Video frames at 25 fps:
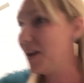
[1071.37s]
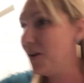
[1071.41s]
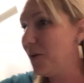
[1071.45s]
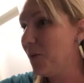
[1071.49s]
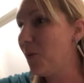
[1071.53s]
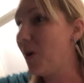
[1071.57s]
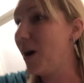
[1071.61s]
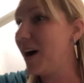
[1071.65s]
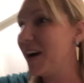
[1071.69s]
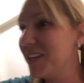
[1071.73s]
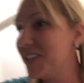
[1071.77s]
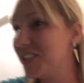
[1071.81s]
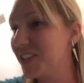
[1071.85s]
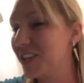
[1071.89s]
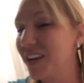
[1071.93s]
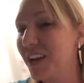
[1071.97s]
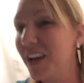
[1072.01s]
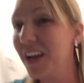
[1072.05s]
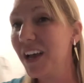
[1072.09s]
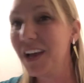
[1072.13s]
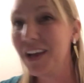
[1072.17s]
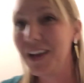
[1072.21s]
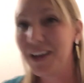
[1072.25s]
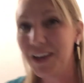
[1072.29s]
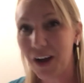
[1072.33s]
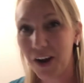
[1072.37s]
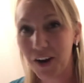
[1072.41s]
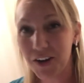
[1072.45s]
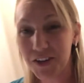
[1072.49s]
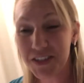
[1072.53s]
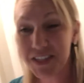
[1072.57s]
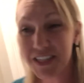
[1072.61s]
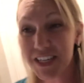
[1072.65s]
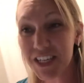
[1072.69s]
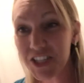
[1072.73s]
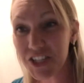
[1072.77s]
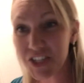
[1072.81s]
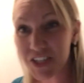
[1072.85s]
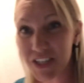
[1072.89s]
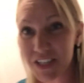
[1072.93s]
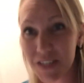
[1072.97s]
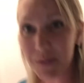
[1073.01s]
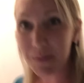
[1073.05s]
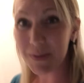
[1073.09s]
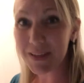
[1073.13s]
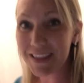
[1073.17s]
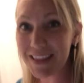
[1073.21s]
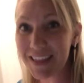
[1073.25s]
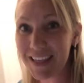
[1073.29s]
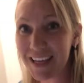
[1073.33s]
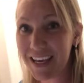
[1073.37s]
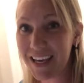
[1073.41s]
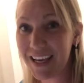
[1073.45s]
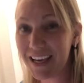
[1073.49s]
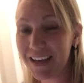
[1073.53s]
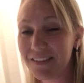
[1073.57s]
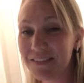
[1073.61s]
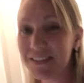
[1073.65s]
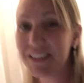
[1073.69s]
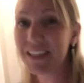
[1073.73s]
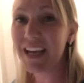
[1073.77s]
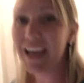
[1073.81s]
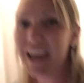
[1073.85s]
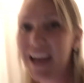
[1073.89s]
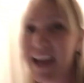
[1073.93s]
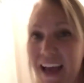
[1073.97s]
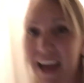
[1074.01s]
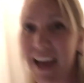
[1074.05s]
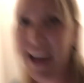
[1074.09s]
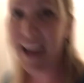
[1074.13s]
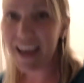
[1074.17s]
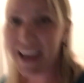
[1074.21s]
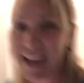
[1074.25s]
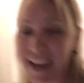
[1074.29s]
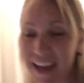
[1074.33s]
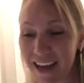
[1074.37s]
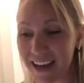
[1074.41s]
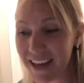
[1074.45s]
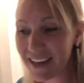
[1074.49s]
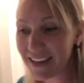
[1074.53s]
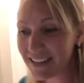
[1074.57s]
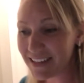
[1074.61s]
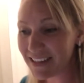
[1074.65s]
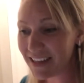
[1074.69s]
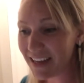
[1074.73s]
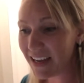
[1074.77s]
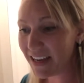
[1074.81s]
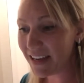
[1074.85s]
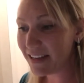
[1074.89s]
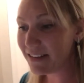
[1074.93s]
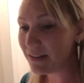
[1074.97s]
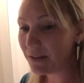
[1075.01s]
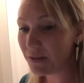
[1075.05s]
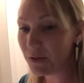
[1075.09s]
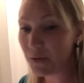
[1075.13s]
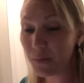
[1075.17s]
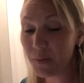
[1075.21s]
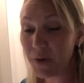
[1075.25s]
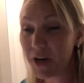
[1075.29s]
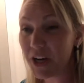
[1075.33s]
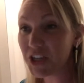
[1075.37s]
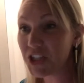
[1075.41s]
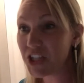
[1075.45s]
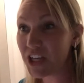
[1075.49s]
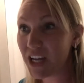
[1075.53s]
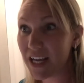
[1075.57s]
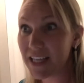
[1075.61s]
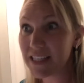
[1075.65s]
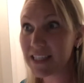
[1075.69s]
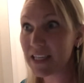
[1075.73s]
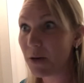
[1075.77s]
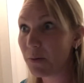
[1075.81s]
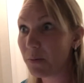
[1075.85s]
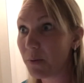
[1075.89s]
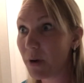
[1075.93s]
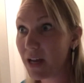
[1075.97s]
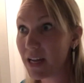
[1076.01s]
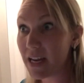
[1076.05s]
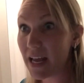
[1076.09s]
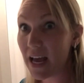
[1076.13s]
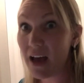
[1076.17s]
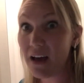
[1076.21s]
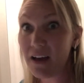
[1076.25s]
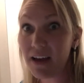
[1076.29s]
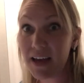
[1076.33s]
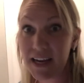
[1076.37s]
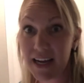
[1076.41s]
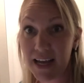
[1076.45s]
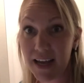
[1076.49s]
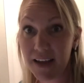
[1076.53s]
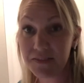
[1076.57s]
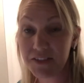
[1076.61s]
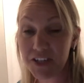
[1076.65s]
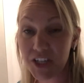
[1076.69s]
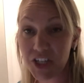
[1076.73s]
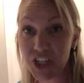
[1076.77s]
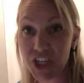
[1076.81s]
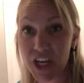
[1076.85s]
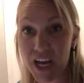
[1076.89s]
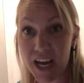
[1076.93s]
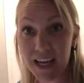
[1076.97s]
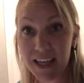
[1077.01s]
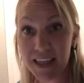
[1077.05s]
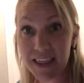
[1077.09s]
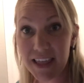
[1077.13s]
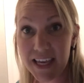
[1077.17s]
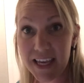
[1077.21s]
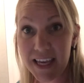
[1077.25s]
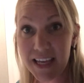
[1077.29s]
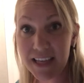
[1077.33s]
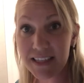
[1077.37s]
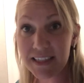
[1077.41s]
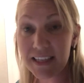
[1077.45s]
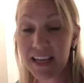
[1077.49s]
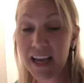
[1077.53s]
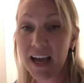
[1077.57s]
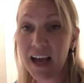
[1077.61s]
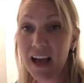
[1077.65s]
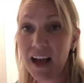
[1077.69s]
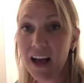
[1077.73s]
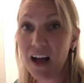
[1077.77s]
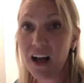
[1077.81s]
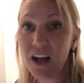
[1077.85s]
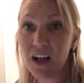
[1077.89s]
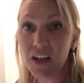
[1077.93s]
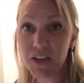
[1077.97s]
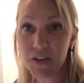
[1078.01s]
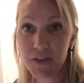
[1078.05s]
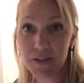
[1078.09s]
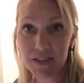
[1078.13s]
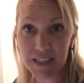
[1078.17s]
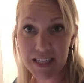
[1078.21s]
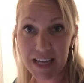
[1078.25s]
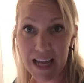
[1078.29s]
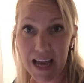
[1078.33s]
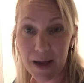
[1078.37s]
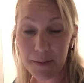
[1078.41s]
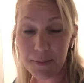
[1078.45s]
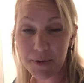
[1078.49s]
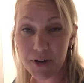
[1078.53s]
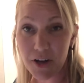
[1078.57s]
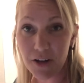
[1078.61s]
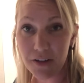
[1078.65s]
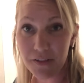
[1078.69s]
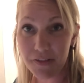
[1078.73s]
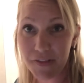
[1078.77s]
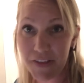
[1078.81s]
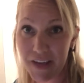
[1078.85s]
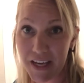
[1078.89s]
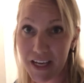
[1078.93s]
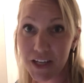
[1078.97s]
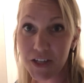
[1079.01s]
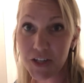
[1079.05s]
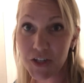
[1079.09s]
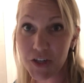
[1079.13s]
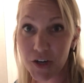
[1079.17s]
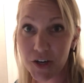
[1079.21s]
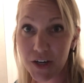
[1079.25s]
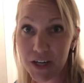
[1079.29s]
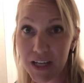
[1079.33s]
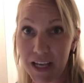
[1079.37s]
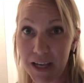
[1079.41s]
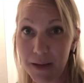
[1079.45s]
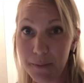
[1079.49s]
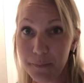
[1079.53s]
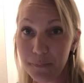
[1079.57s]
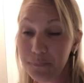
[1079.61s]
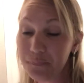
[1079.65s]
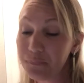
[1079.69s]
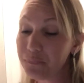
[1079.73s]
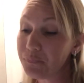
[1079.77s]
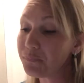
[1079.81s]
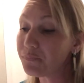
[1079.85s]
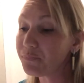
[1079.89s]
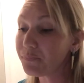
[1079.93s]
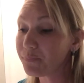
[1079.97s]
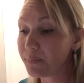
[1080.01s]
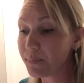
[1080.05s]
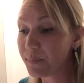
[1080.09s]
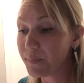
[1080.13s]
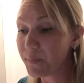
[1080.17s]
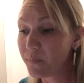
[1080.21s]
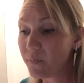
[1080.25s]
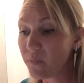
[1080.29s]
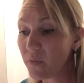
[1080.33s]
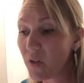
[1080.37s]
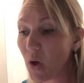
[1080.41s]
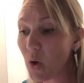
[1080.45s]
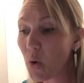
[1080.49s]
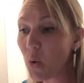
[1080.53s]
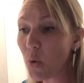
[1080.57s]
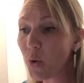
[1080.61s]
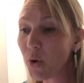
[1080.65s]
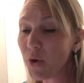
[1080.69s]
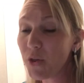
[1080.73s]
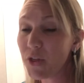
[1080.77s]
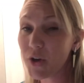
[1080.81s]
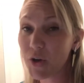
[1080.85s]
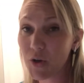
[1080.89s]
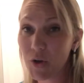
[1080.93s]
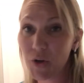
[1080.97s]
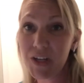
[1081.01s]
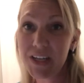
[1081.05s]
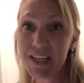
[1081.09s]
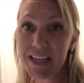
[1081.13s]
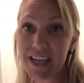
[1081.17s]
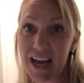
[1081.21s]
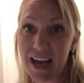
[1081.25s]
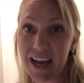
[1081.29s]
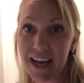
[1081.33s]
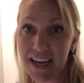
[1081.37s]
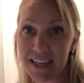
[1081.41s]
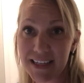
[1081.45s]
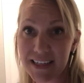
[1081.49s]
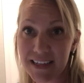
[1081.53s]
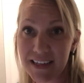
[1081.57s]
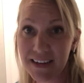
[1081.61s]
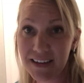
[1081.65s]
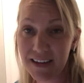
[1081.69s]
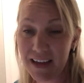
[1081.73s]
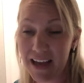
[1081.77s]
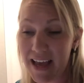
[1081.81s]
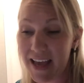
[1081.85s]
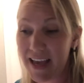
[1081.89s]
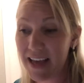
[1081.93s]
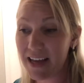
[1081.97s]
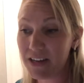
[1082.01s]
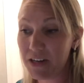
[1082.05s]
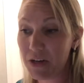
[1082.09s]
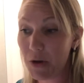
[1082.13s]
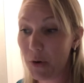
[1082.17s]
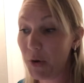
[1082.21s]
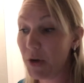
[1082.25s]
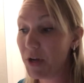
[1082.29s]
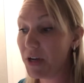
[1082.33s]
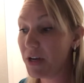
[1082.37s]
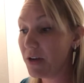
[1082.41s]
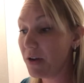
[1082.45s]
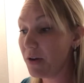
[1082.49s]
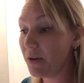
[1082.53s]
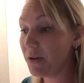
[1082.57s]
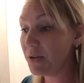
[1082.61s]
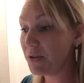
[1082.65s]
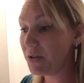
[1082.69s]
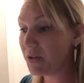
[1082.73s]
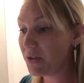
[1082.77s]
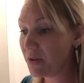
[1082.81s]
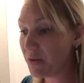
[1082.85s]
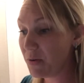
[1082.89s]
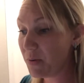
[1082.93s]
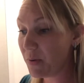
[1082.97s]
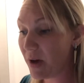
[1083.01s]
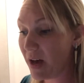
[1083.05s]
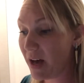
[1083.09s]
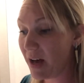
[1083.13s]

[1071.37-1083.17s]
wash our dishes with thieves. And the rare chance I run out and I have to check things, I'll use an app called Think Dirty or The Good Guide. Or you can go to